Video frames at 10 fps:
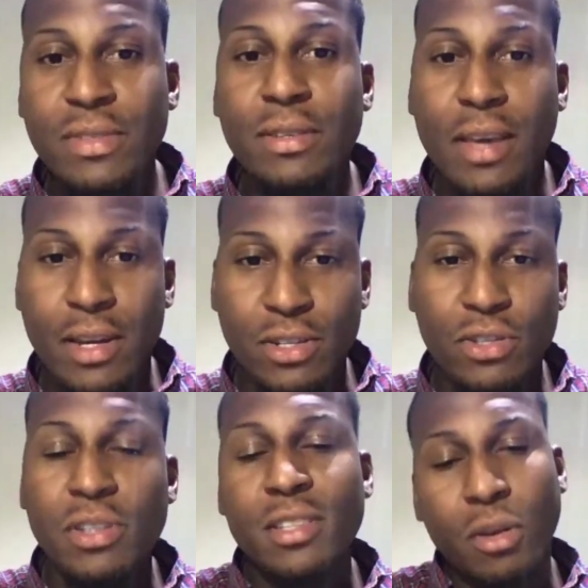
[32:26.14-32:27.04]
Gotcha. So
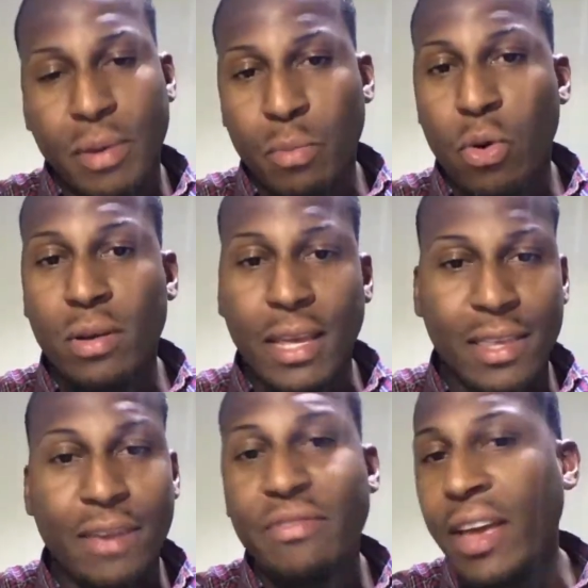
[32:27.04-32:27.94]
it's a little bit more like
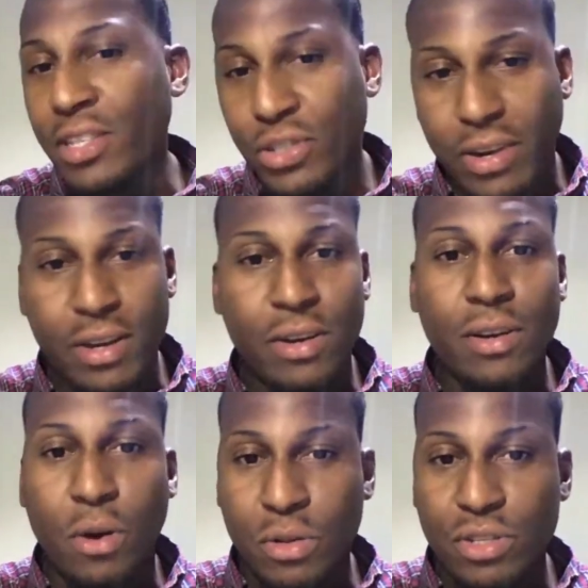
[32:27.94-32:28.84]
the advanced trader and
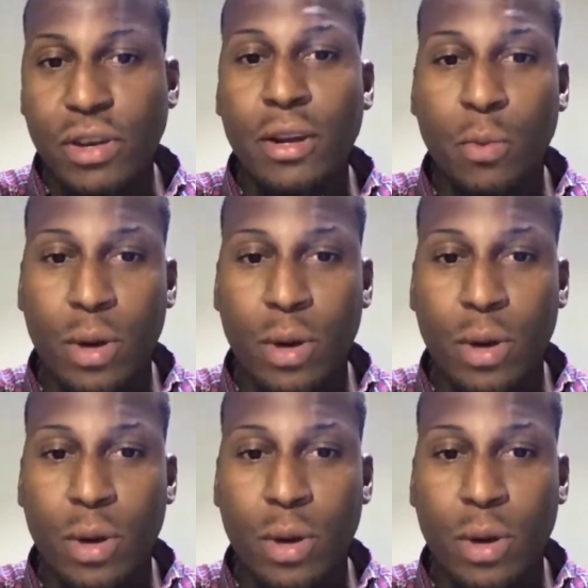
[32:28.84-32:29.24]
older. Yeah, trader.